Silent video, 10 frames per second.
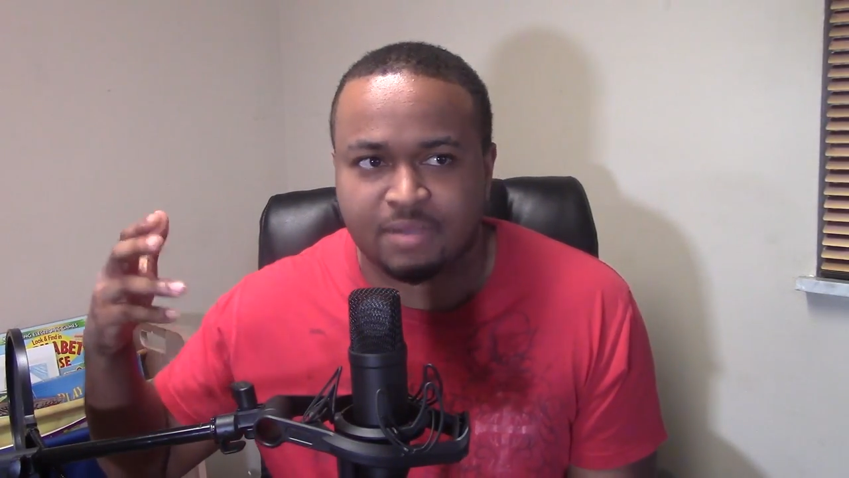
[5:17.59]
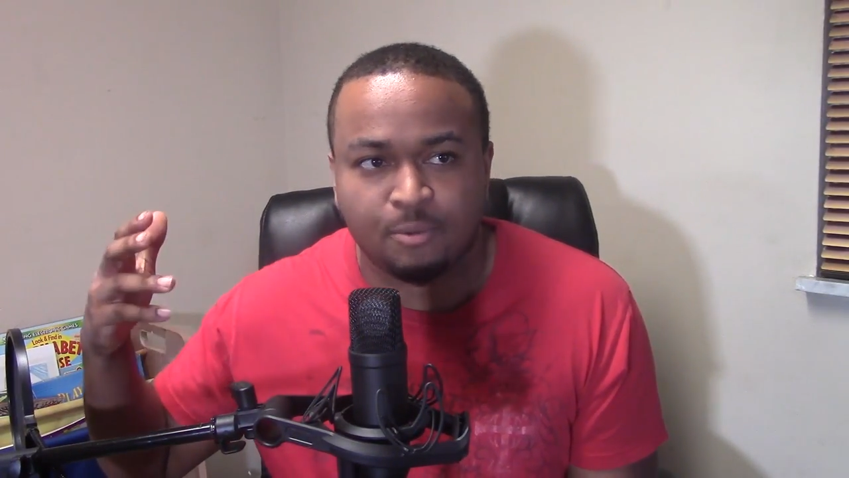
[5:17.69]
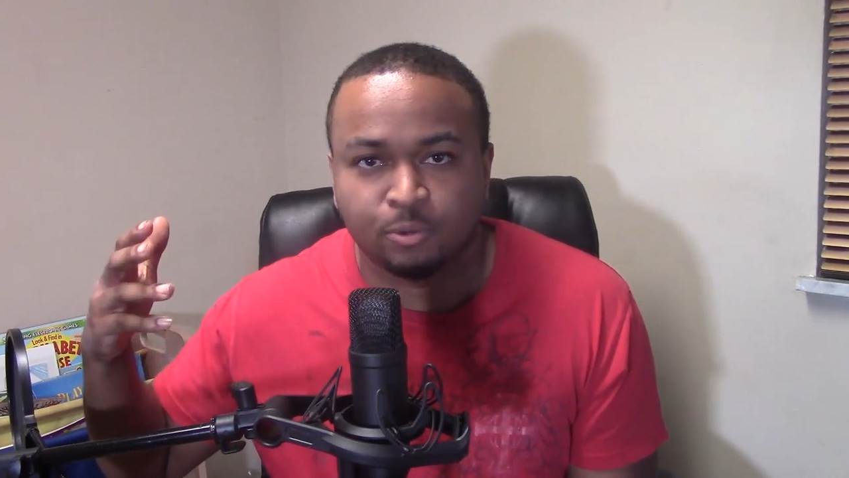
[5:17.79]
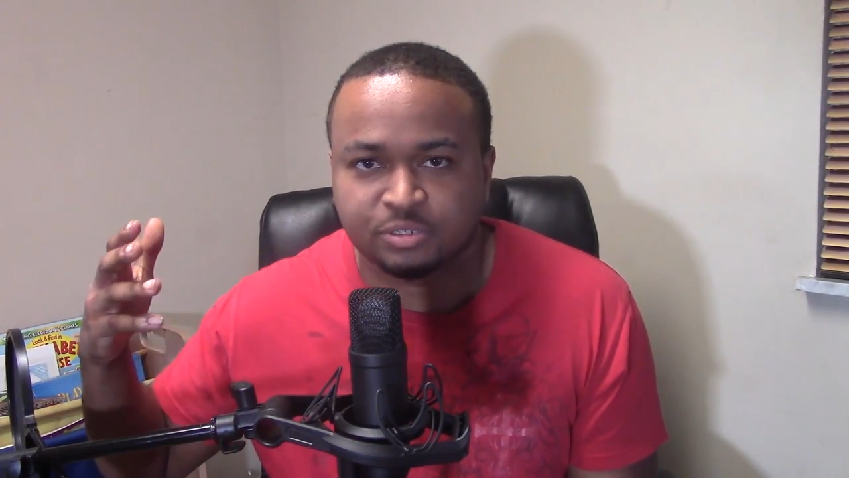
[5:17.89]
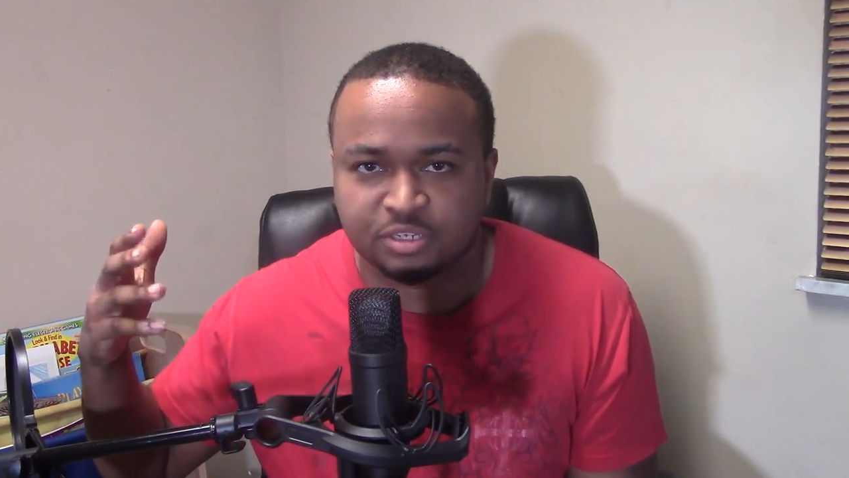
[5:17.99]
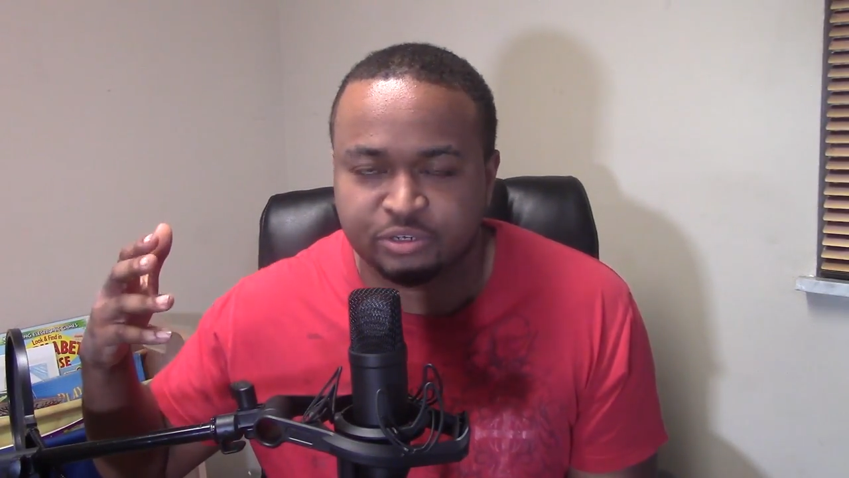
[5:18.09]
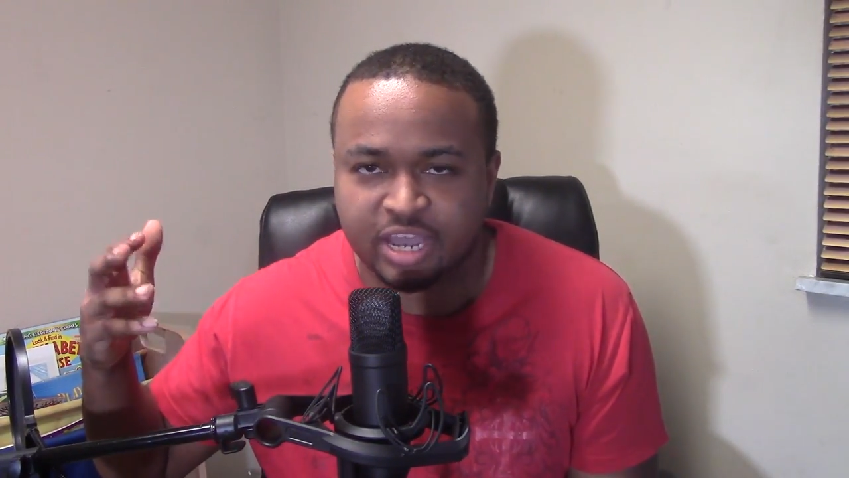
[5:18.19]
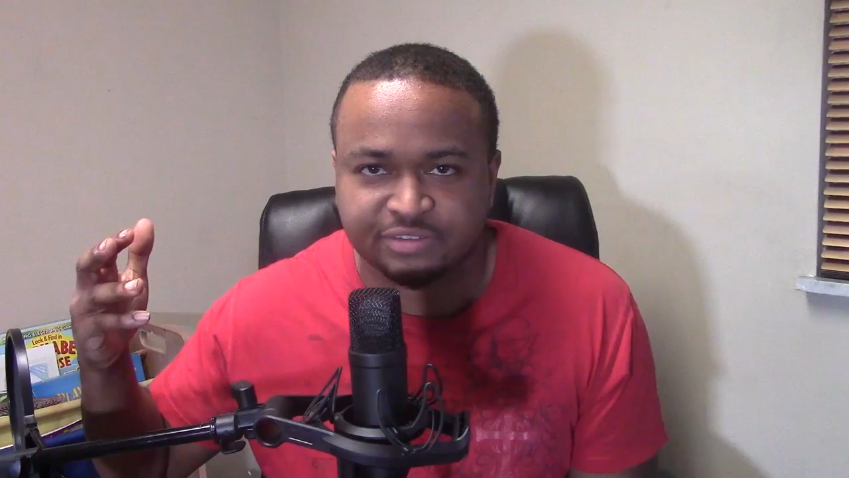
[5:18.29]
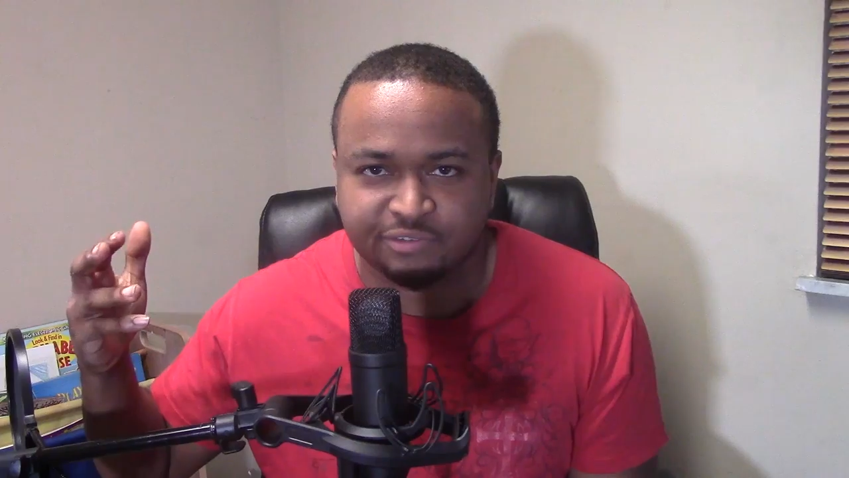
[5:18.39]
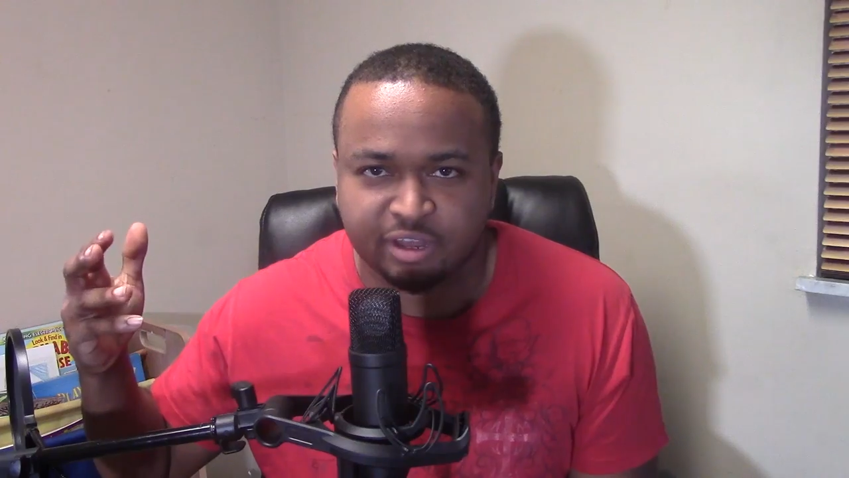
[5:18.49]
I won't see you
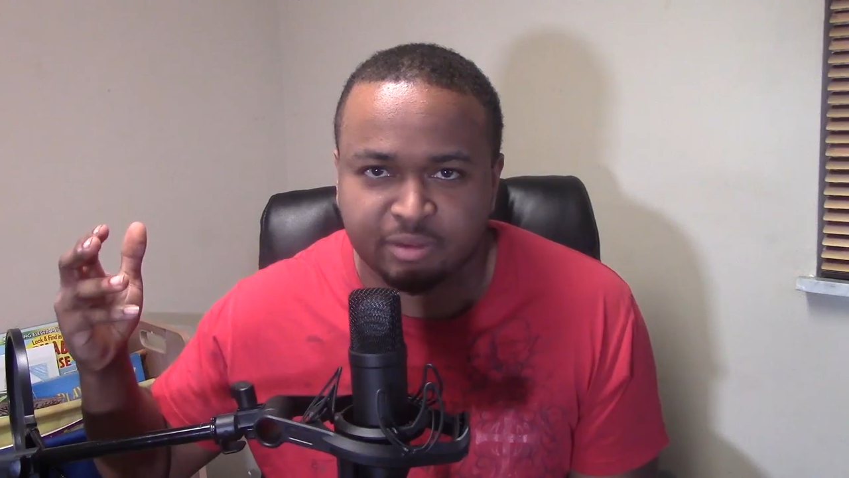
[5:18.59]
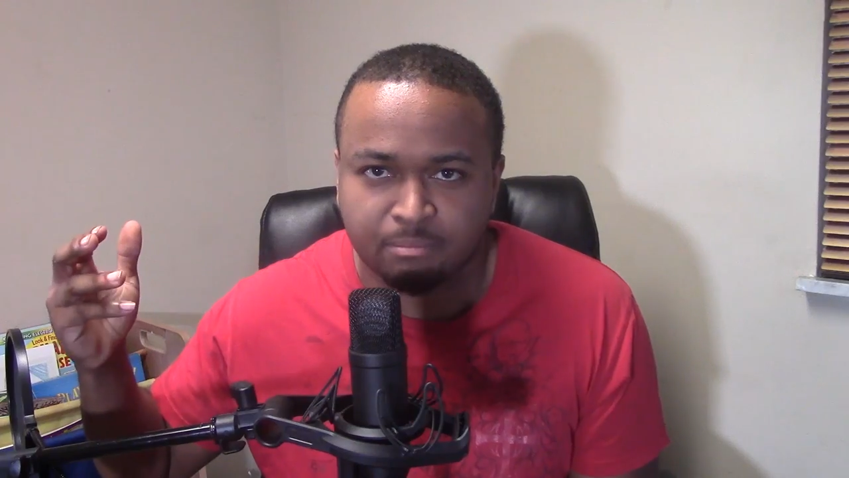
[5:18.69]
guys for like a